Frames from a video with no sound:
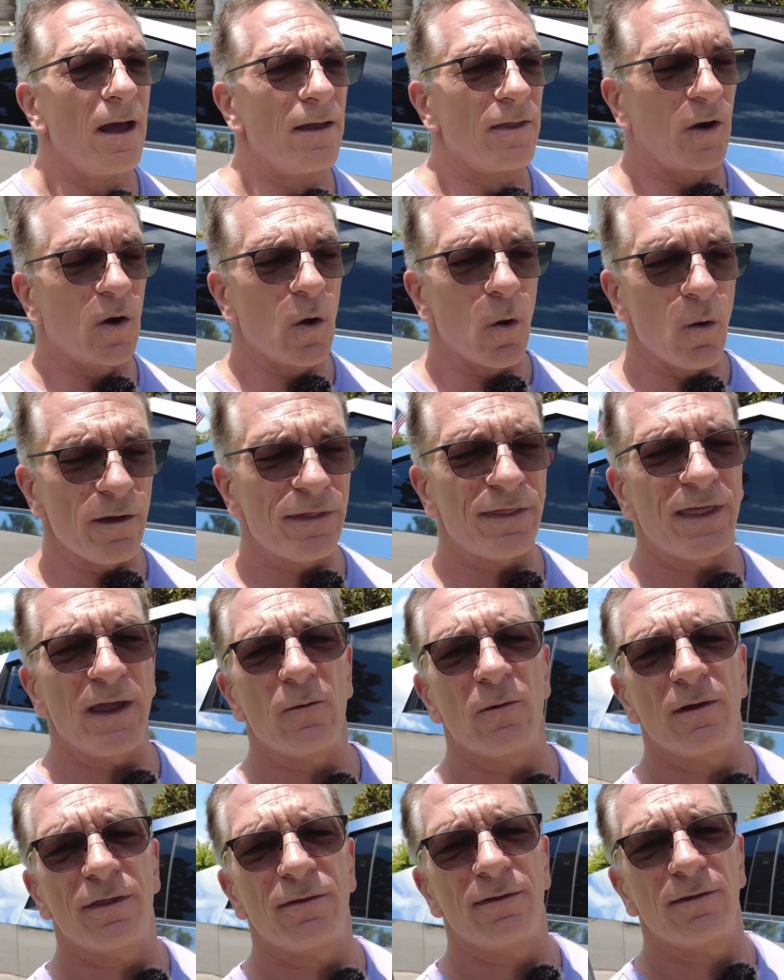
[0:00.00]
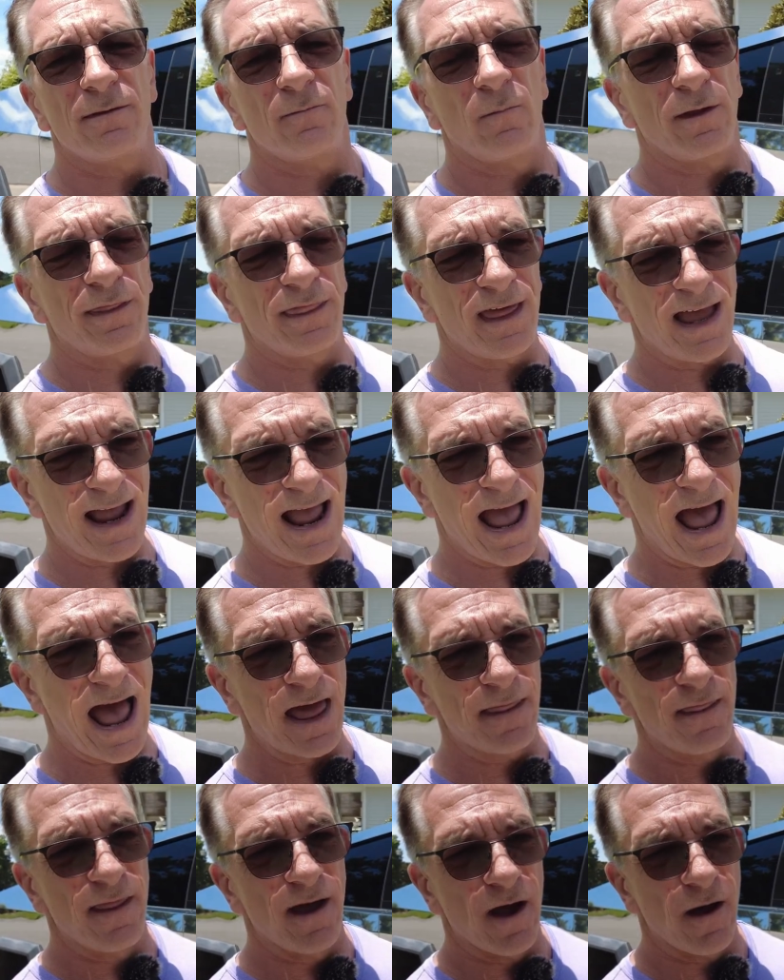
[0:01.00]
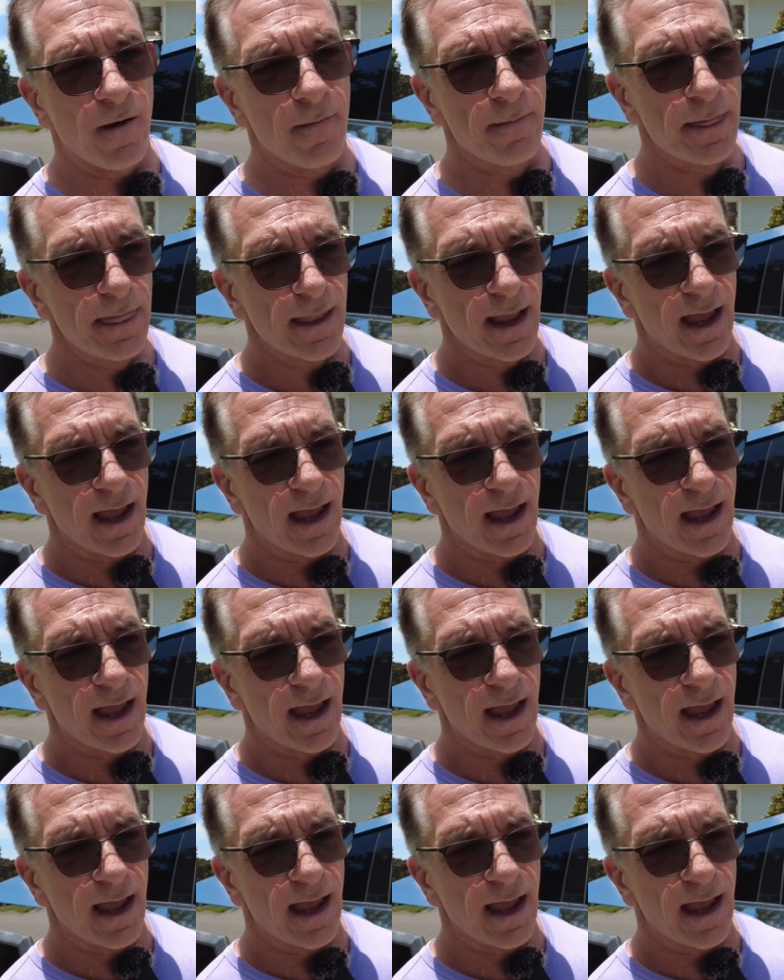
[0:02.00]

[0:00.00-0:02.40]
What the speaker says: The cool thing with what they had though,